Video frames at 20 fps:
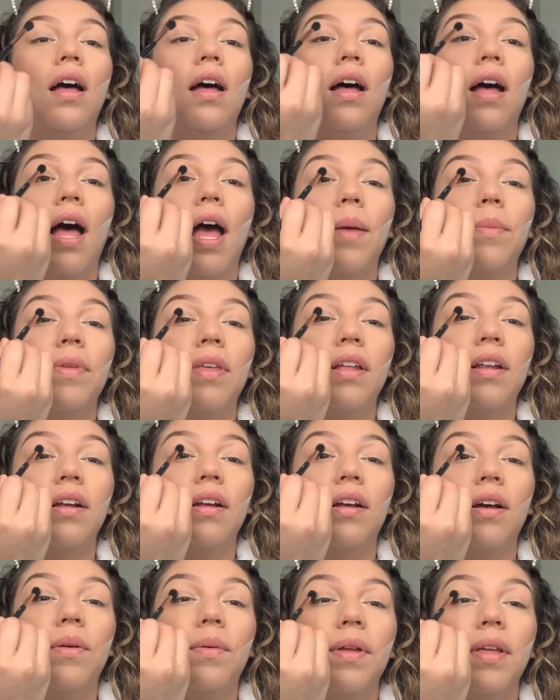I'm gonna
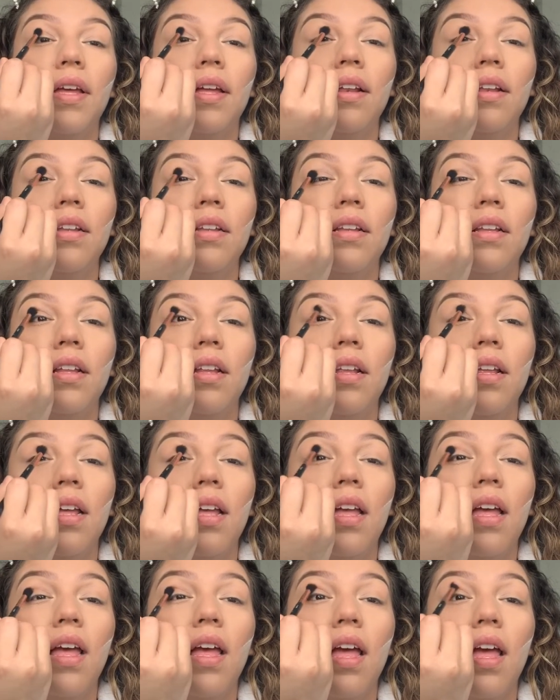go in,
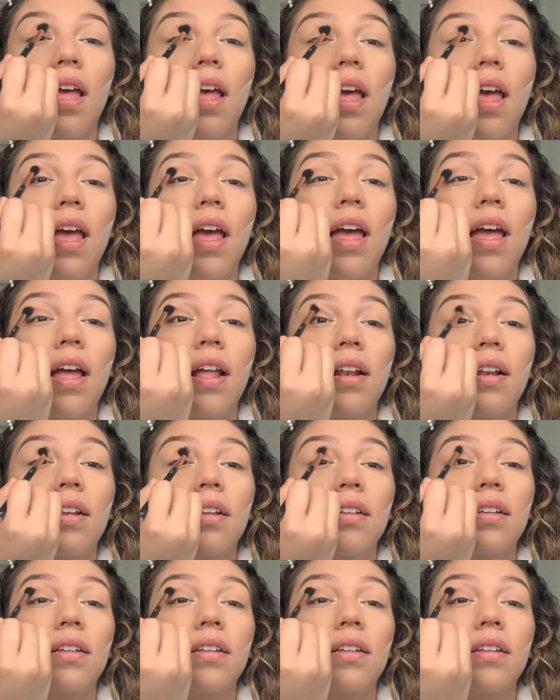and